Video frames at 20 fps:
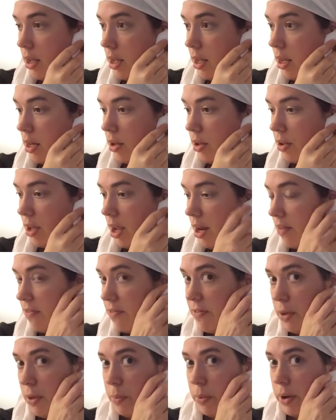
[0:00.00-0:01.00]
and you'll kind of
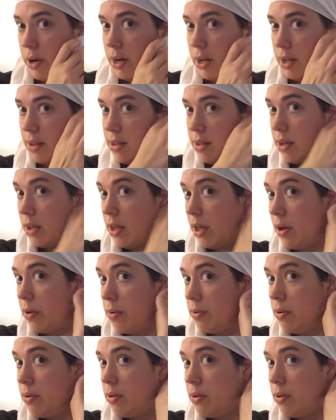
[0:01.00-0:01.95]
feel where it needs to go,